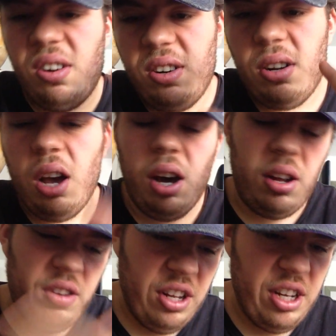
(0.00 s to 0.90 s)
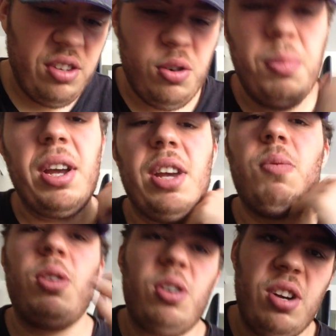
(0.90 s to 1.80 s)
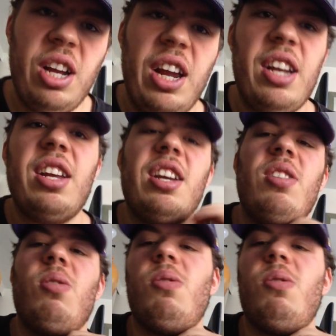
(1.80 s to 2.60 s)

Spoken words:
or all this, or we might get Will Hernandez,